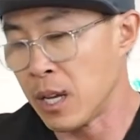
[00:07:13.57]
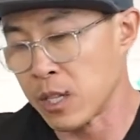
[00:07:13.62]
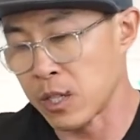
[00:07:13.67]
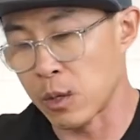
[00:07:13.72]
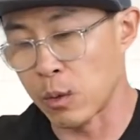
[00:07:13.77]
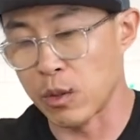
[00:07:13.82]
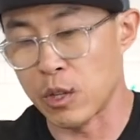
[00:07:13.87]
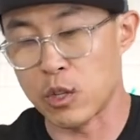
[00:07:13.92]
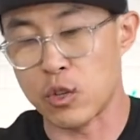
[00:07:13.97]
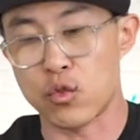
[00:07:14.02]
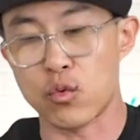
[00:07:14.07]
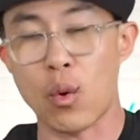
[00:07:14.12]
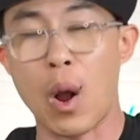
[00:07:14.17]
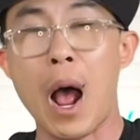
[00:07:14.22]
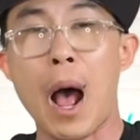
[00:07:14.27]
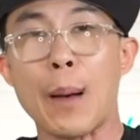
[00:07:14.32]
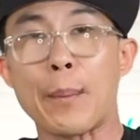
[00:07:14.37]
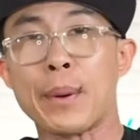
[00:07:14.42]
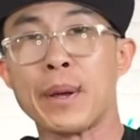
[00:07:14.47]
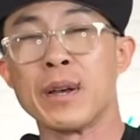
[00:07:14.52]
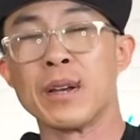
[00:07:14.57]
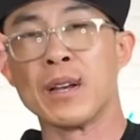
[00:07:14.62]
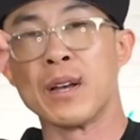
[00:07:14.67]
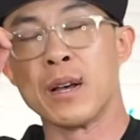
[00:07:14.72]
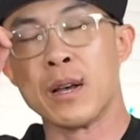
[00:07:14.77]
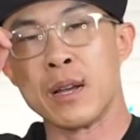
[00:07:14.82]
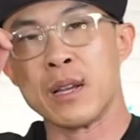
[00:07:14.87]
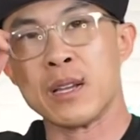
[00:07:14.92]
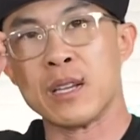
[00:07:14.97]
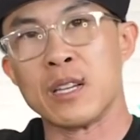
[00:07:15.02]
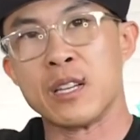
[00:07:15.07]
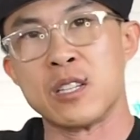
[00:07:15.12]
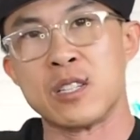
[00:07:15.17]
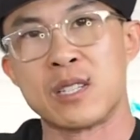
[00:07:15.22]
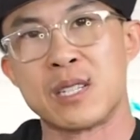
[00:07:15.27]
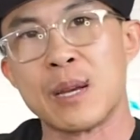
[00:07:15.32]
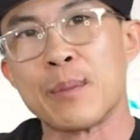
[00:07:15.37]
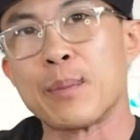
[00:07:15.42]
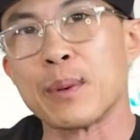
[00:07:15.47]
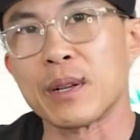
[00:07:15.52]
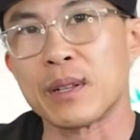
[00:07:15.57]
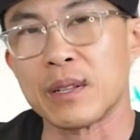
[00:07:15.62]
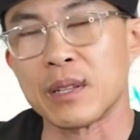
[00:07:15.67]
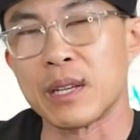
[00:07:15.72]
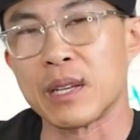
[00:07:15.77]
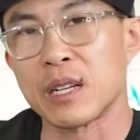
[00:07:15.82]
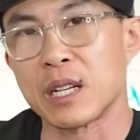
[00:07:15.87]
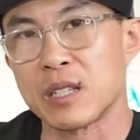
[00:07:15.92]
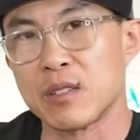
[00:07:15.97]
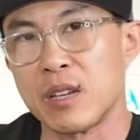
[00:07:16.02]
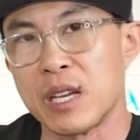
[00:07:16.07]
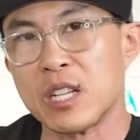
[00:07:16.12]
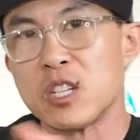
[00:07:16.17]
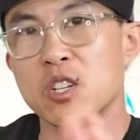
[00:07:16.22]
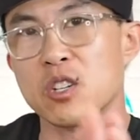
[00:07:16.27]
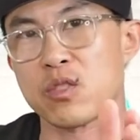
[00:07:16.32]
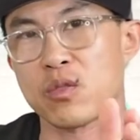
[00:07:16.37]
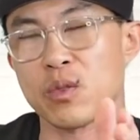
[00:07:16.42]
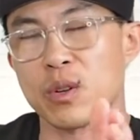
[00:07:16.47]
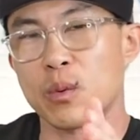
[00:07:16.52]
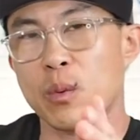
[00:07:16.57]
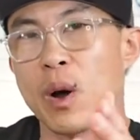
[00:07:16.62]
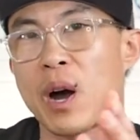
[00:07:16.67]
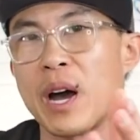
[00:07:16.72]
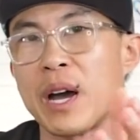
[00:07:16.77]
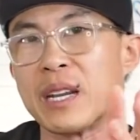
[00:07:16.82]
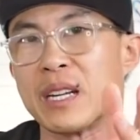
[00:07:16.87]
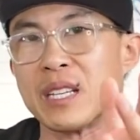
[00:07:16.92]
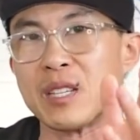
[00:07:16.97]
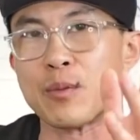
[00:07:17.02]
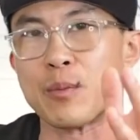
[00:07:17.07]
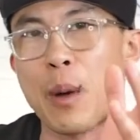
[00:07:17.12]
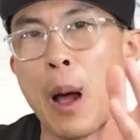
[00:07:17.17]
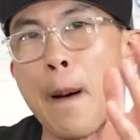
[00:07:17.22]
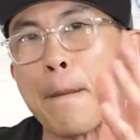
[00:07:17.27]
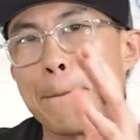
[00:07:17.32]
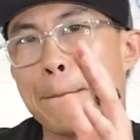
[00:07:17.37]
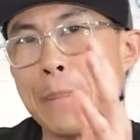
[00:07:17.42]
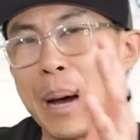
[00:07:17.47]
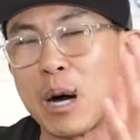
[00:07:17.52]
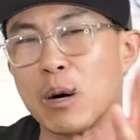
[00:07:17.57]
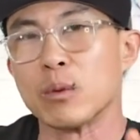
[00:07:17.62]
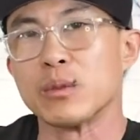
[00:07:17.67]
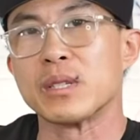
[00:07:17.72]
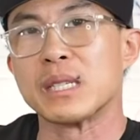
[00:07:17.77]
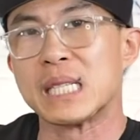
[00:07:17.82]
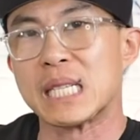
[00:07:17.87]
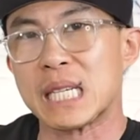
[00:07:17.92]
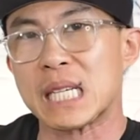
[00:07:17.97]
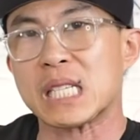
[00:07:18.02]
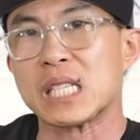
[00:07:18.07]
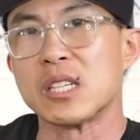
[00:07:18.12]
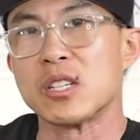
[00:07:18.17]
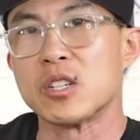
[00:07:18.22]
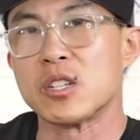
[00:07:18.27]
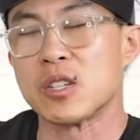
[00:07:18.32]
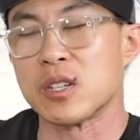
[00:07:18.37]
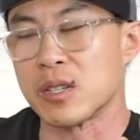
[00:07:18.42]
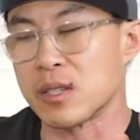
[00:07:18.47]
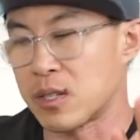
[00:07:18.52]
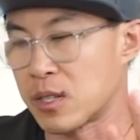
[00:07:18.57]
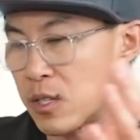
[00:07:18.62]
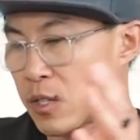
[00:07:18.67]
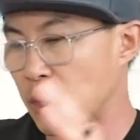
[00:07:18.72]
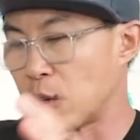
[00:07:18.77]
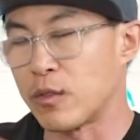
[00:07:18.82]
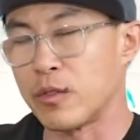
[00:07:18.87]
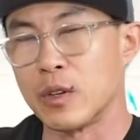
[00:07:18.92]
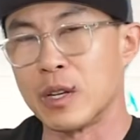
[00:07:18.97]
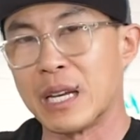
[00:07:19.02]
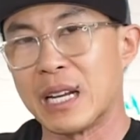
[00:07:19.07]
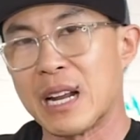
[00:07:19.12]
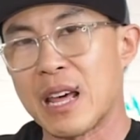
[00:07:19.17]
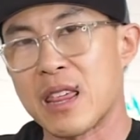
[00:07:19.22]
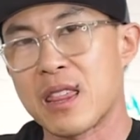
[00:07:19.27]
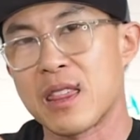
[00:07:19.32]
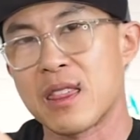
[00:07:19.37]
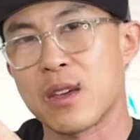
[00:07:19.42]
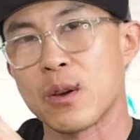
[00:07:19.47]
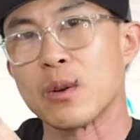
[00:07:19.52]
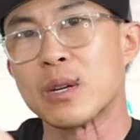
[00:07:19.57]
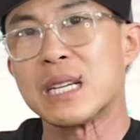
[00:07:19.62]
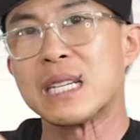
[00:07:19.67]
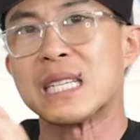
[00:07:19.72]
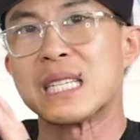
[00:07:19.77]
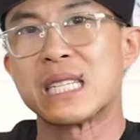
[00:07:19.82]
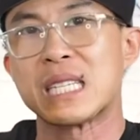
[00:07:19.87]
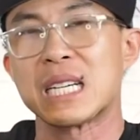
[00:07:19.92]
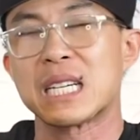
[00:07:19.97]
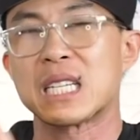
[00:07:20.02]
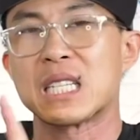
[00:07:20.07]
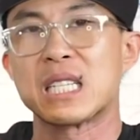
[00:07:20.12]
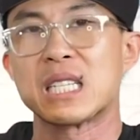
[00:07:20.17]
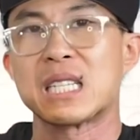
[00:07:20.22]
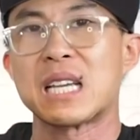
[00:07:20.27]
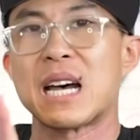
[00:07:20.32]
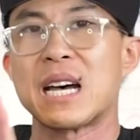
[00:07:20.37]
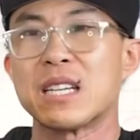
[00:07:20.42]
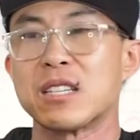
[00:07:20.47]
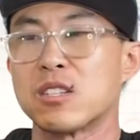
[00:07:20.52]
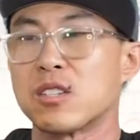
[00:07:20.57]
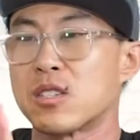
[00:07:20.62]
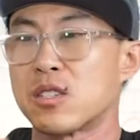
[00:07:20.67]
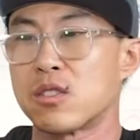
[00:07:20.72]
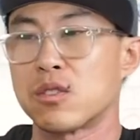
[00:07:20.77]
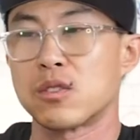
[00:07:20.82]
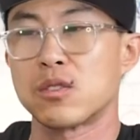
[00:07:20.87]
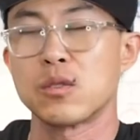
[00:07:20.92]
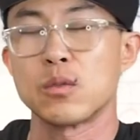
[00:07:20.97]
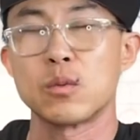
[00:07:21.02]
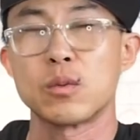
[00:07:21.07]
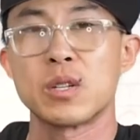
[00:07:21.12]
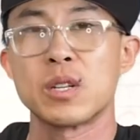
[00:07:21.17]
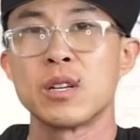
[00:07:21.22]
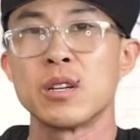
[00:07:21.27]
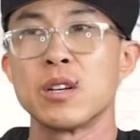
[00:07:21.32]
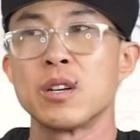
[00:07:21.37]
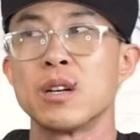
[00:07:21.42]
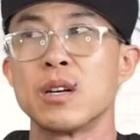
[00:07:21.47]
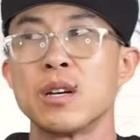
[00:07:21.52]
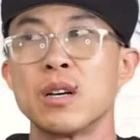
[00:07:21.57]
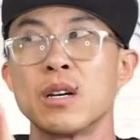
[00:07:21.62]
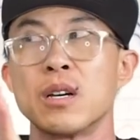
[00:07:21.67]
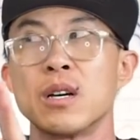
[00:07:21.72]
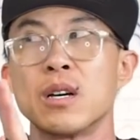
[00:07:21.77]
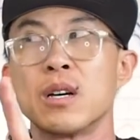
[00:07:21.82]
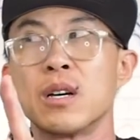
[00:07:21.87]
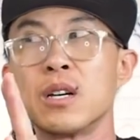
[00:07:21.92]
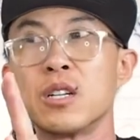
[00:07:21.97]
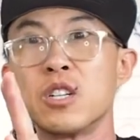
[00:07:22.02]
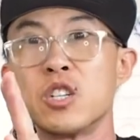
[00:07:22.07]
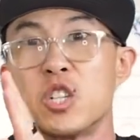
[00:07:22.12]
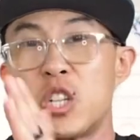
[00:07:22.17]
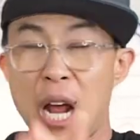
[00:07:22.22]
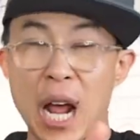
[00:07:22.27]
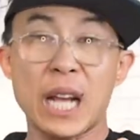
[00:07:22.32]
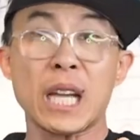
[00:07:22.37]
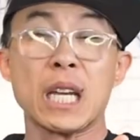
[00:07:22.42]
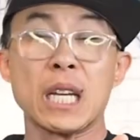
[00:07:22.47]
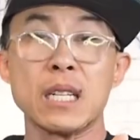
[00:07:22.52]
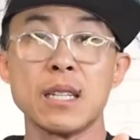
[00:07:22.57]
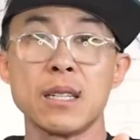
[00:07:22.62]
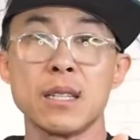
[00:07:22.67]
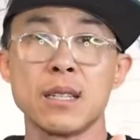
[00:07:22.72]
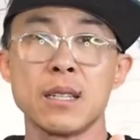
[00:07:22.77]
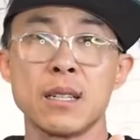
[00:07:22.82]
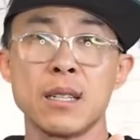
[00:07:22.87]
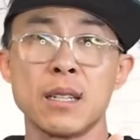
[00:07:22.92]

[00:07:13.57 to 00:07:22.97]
So the drop is typically industry wide, it's about six inches. So if you get a 36 size suit jacket,